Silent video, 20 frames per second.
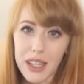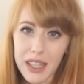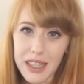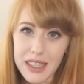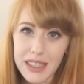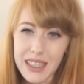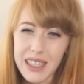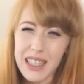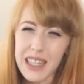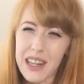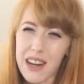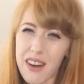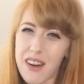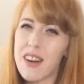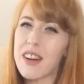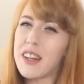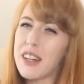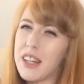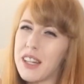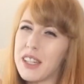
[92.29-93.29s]
It's
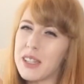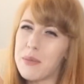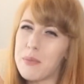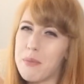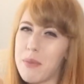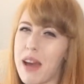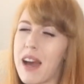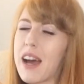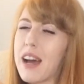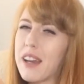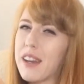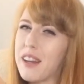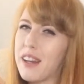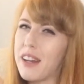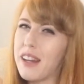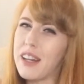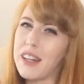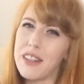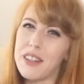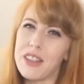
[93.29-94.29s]
not as bad
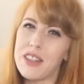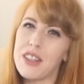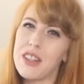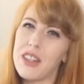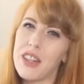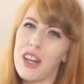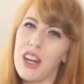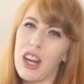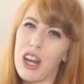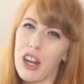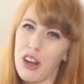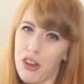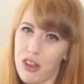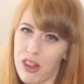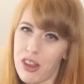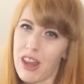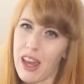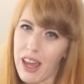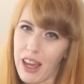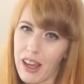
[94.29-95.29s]
as you
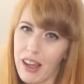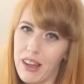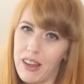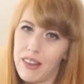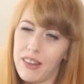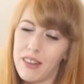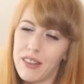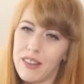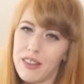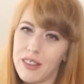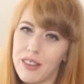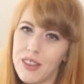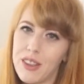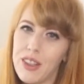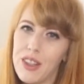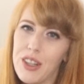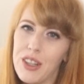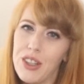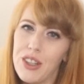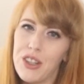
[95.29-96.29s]
think.
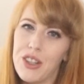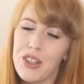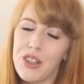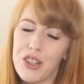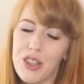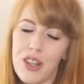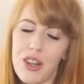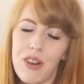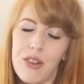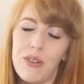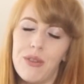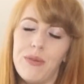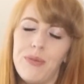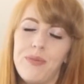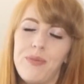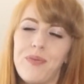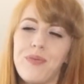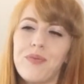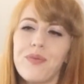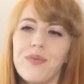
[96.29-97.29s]
So,
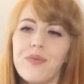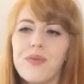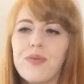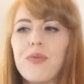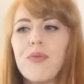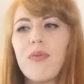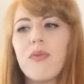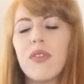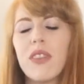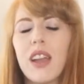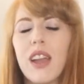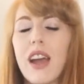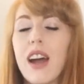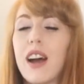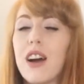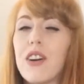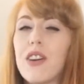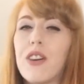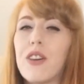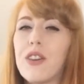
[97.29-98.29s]

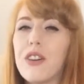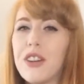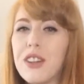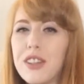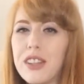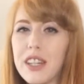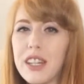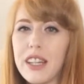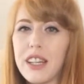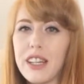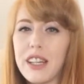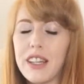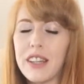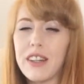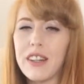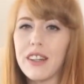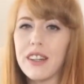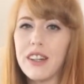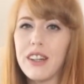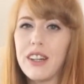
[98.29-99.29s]
how
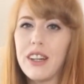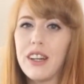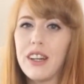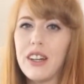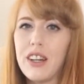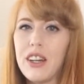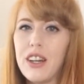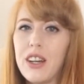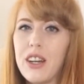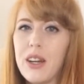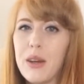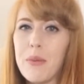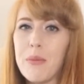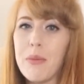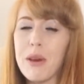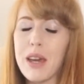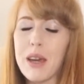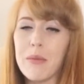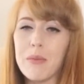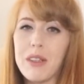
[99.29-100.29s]
did
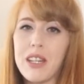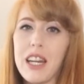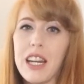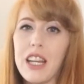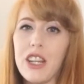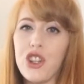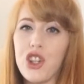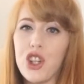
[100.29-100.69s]
BMT